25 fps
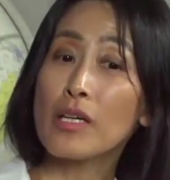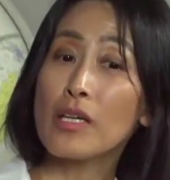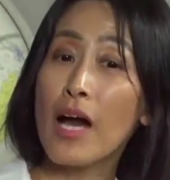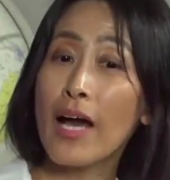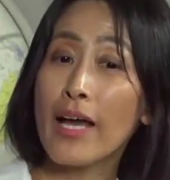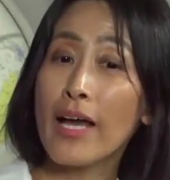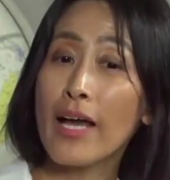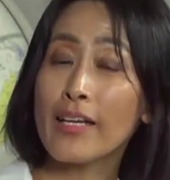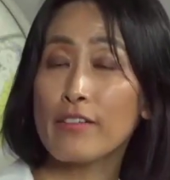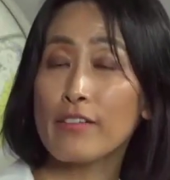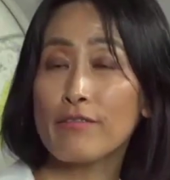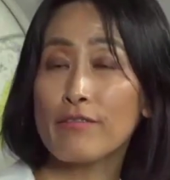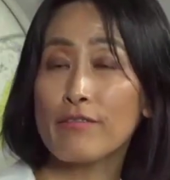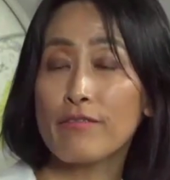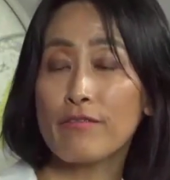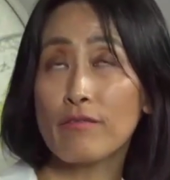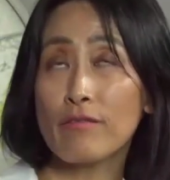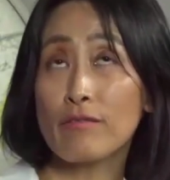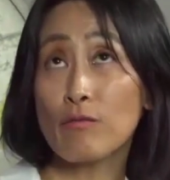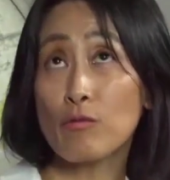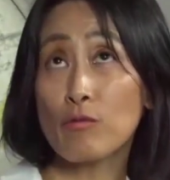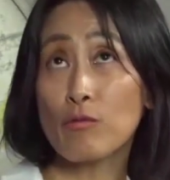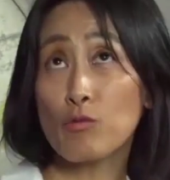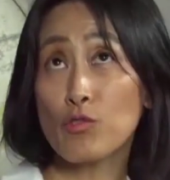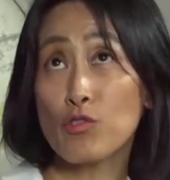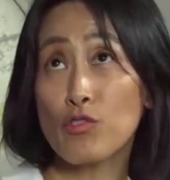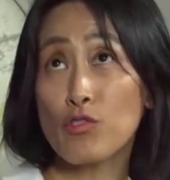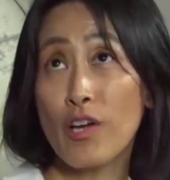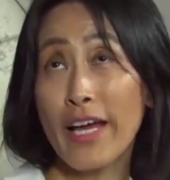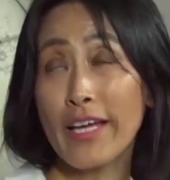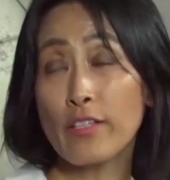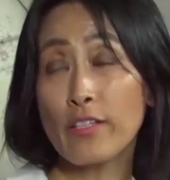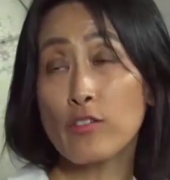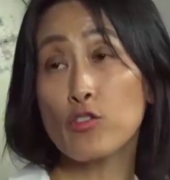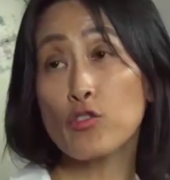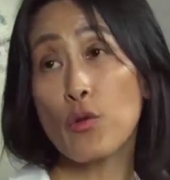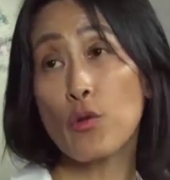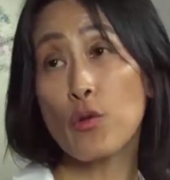kind of
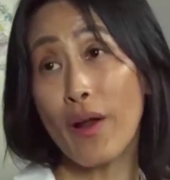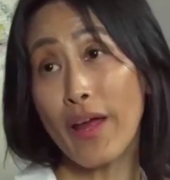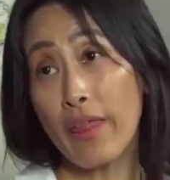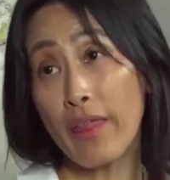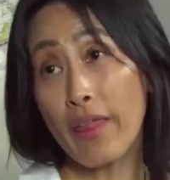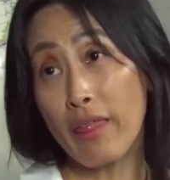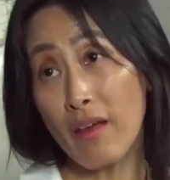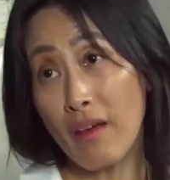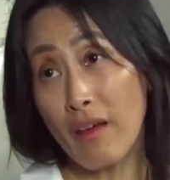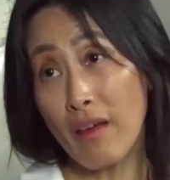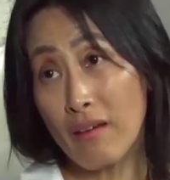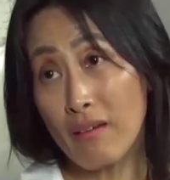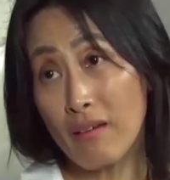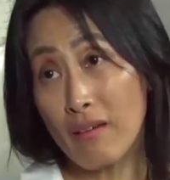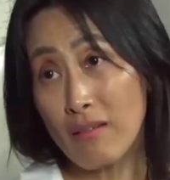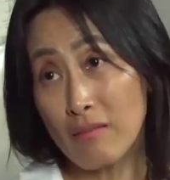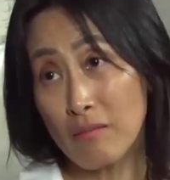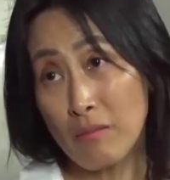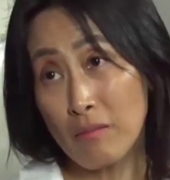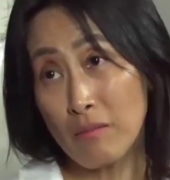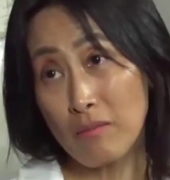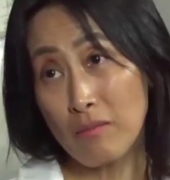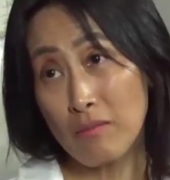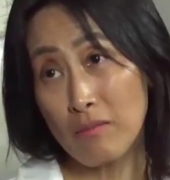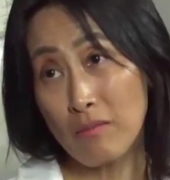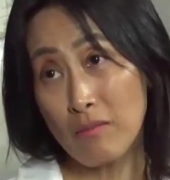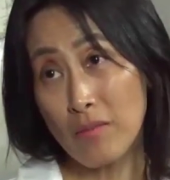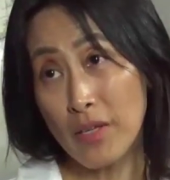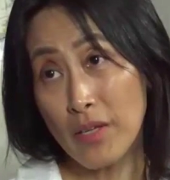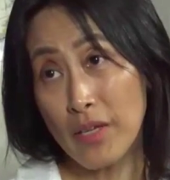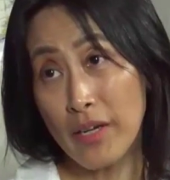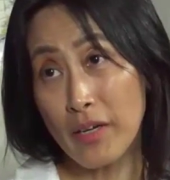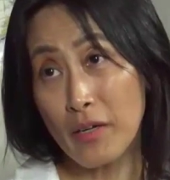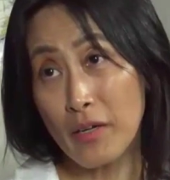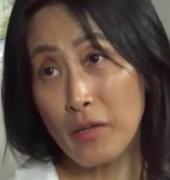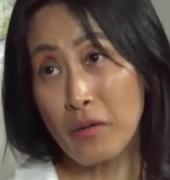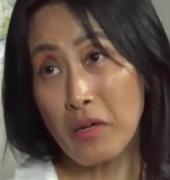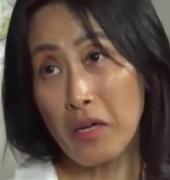trying to do the right thing
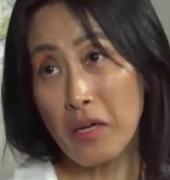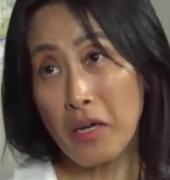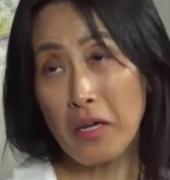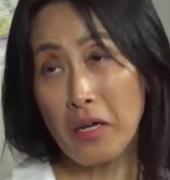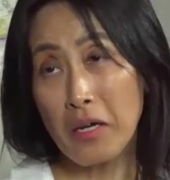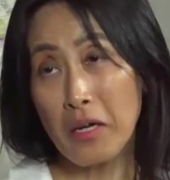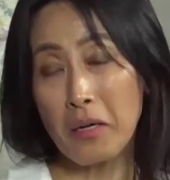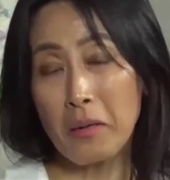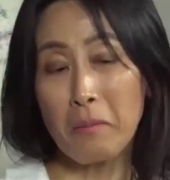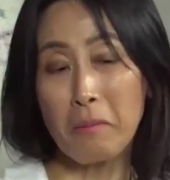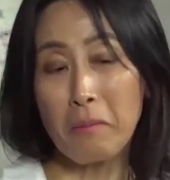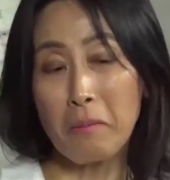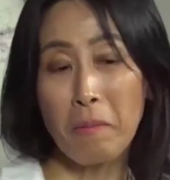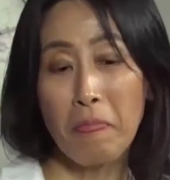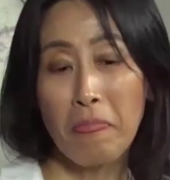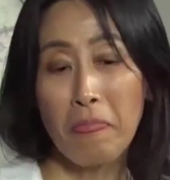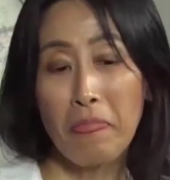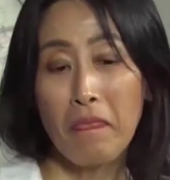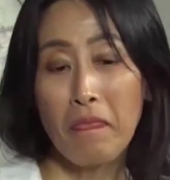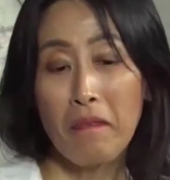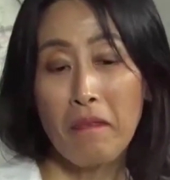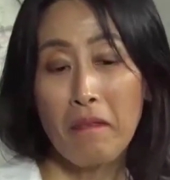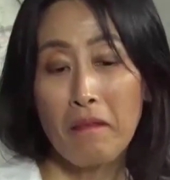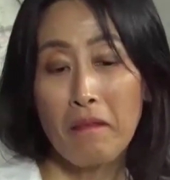you know um,